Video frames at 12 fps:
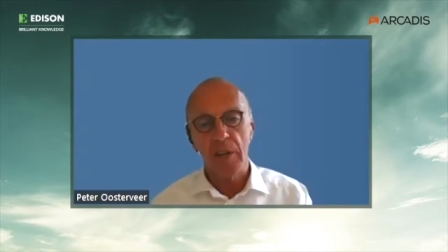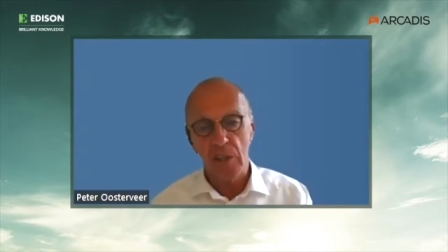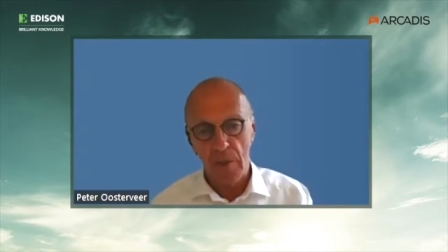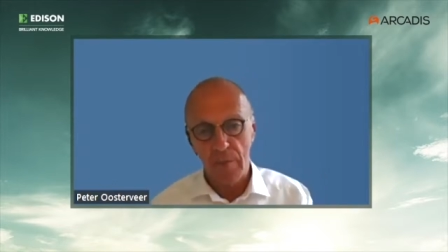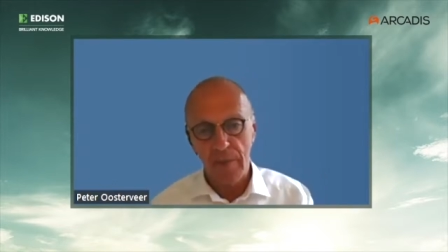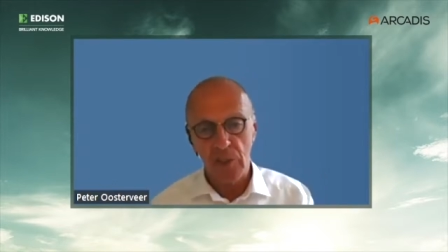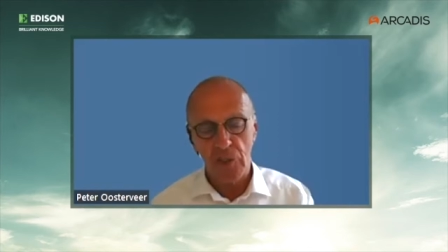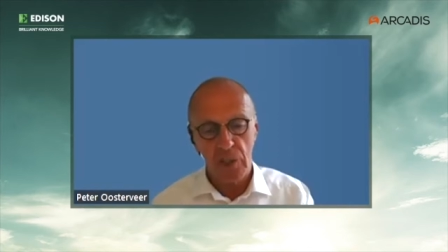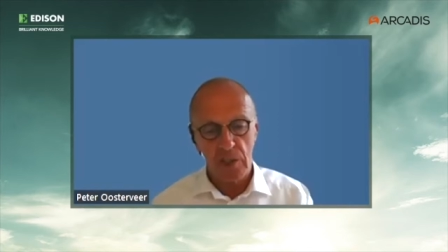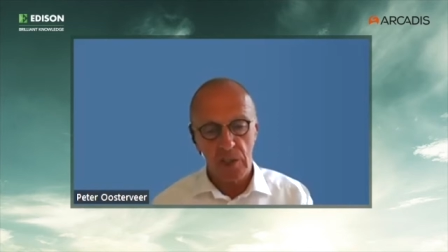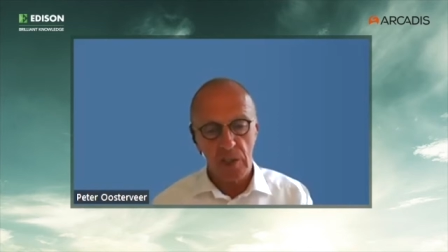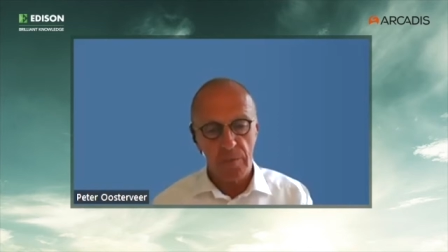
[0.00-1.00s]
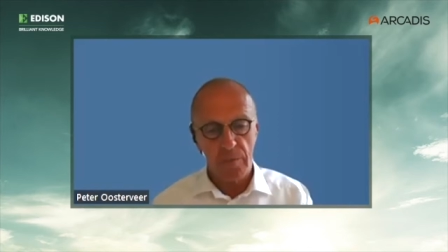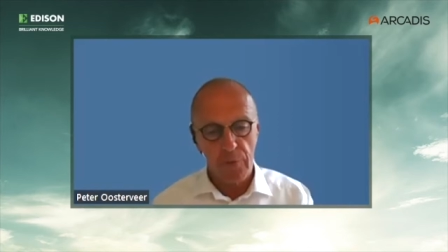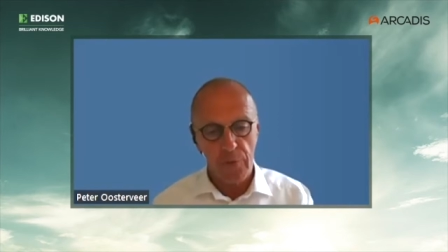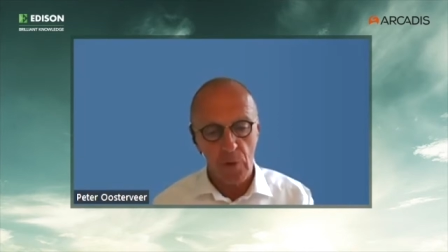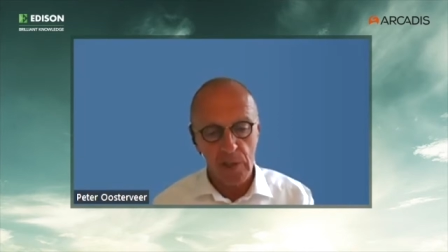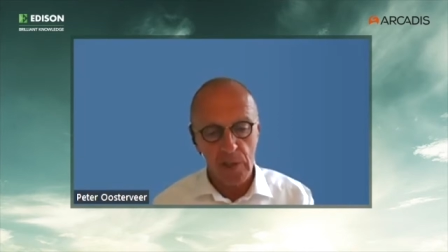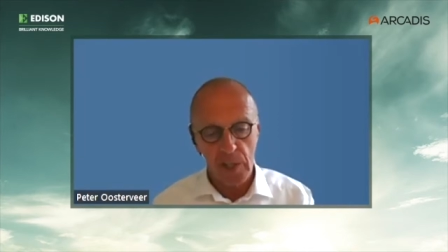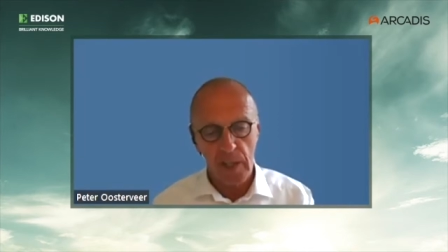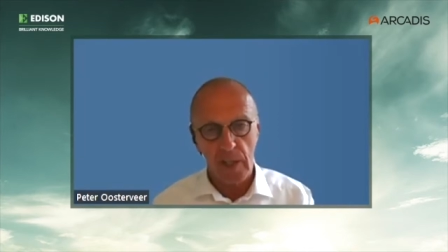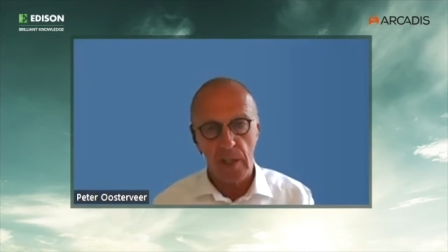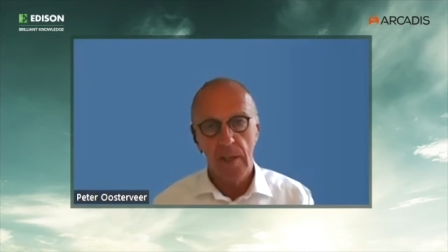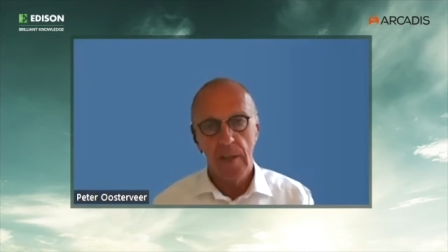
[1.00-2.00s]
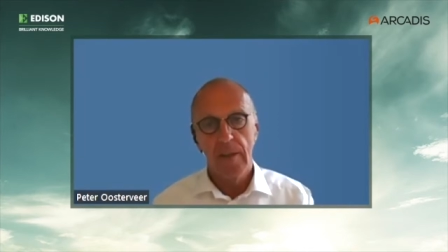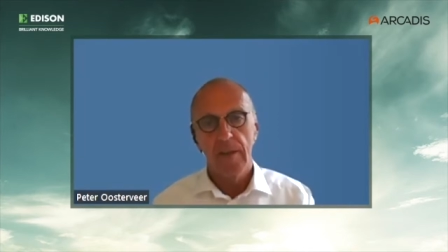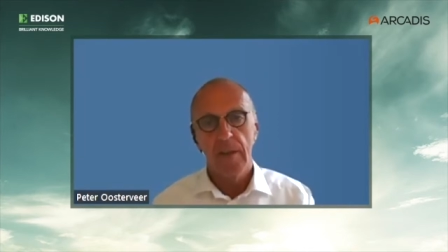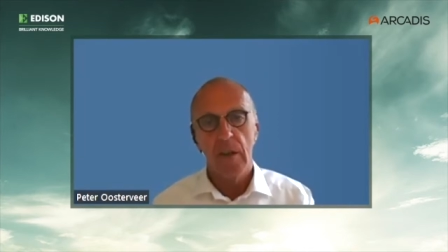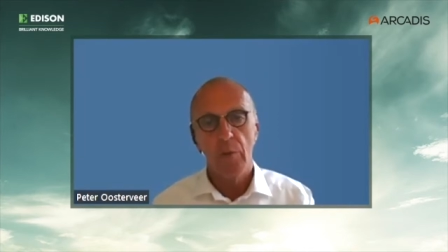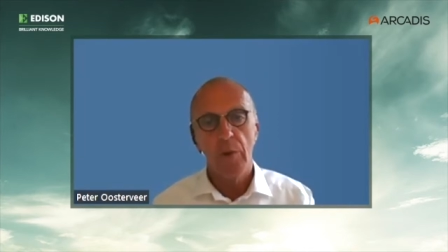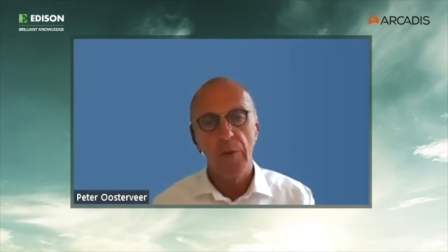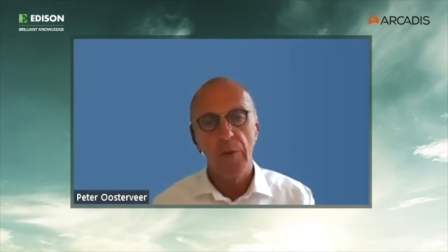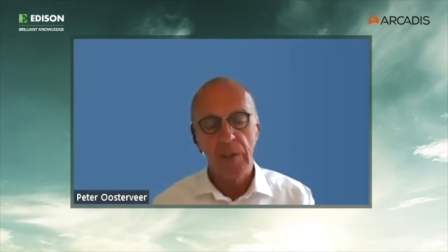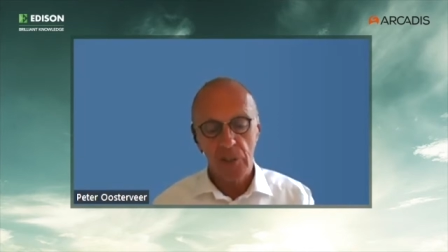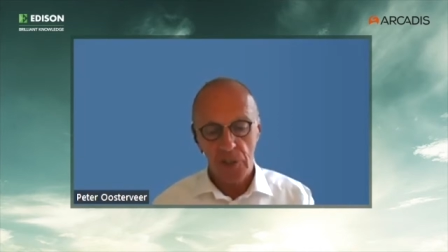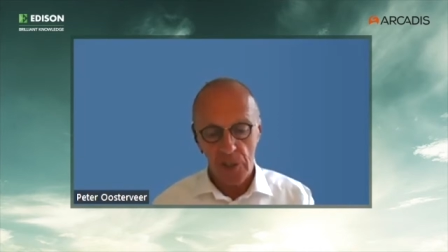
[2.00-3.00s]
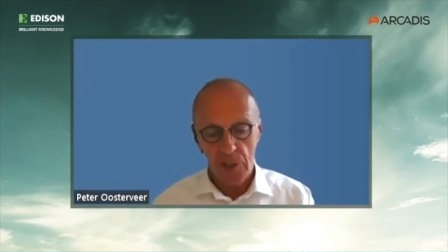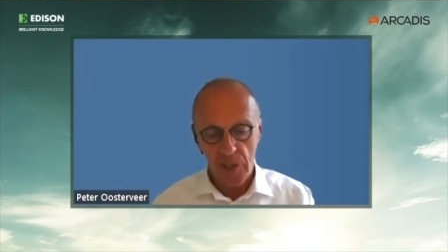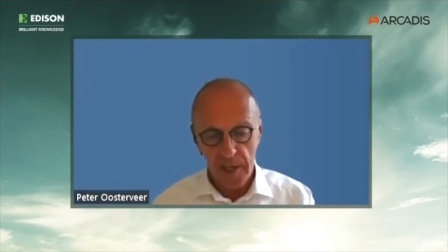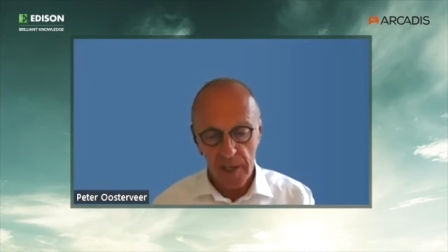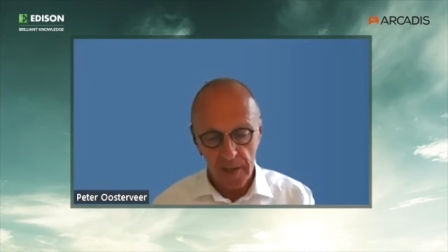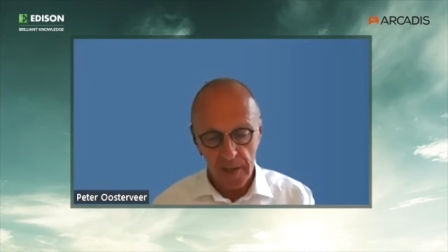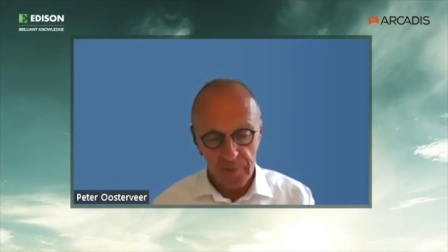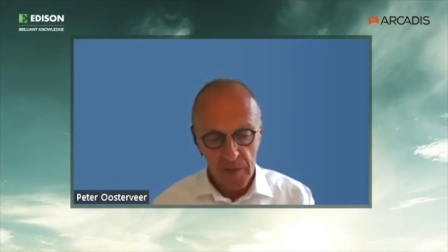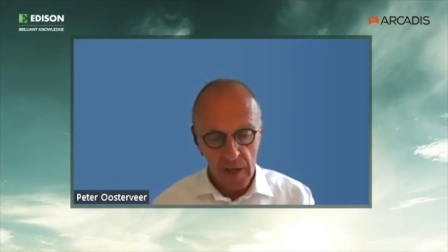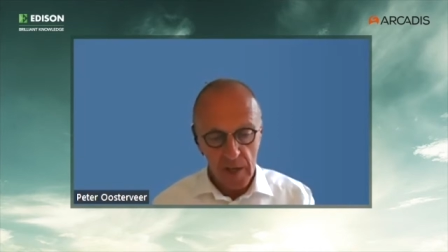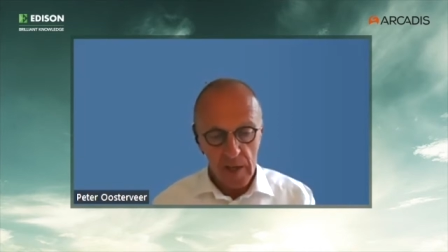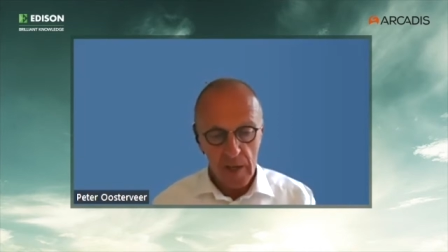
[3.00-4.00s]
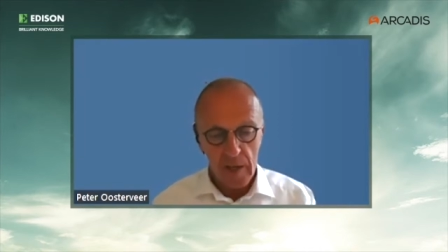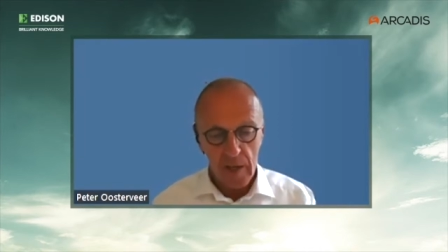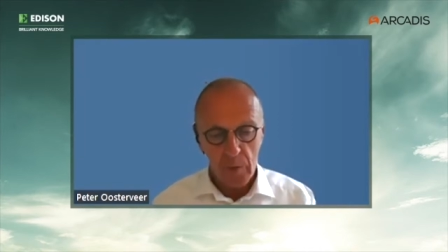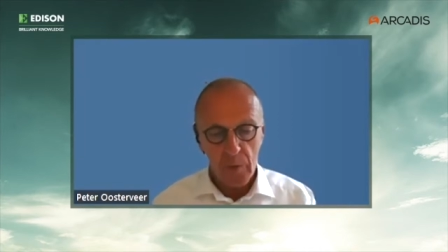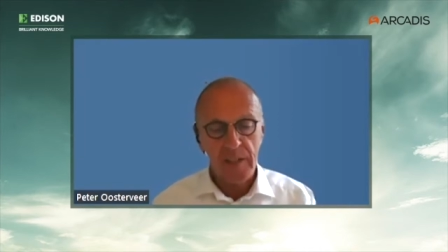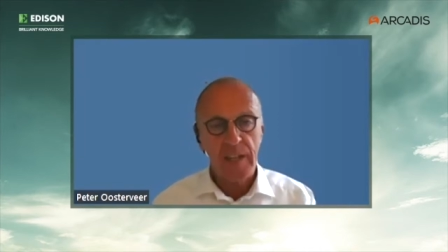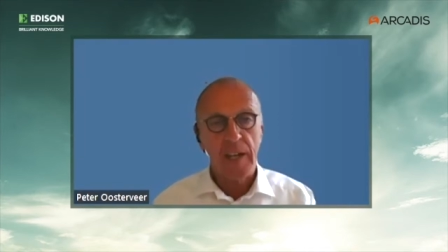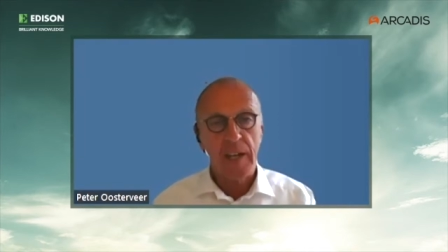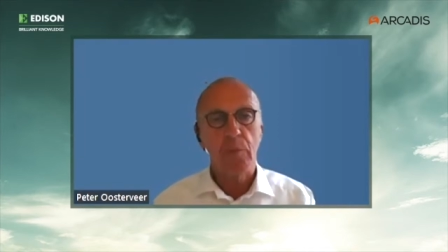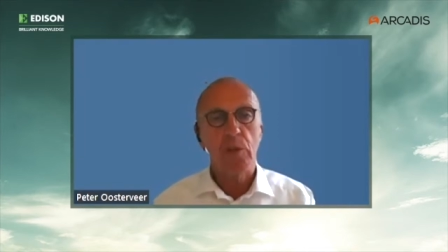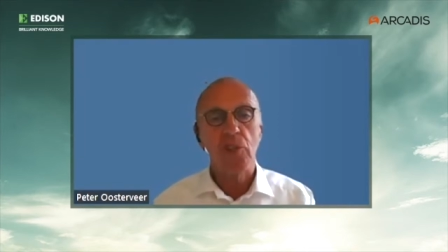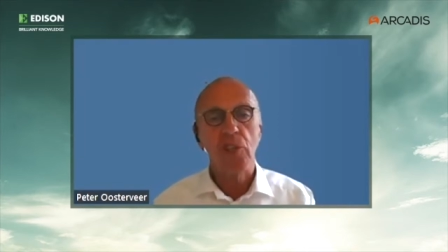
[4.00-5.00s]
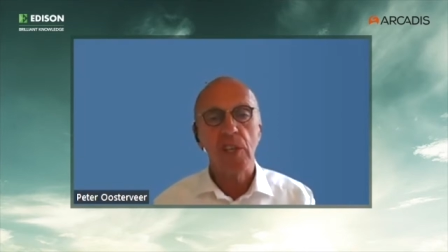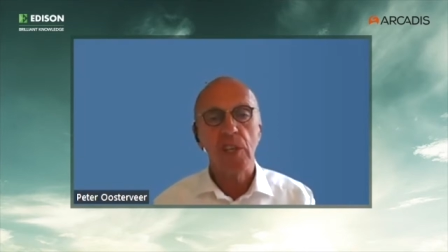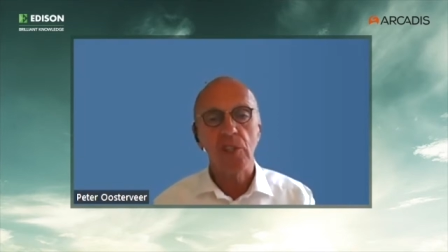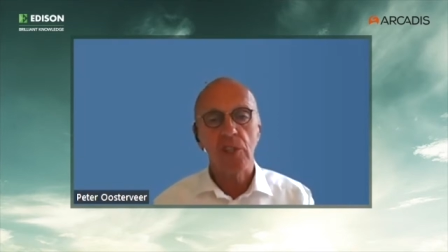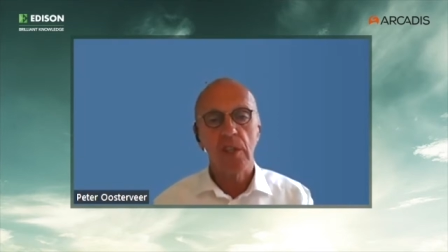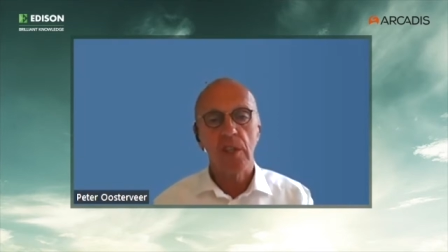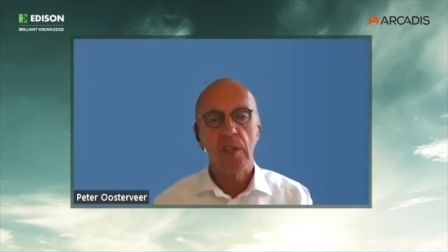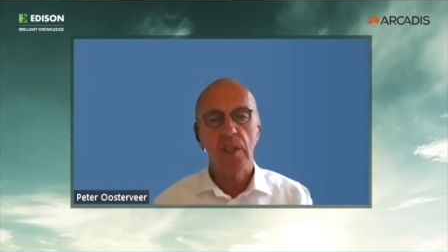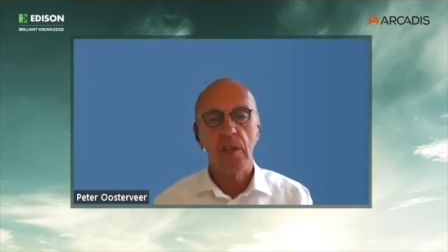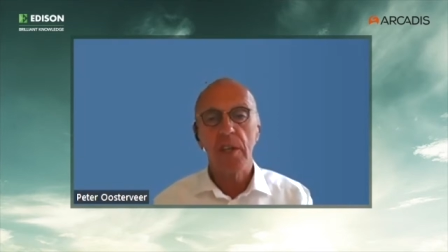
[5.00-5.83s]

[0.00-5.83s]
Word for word: As I mentioned uh, before, Michelle, uh, we finished the year with 9.6.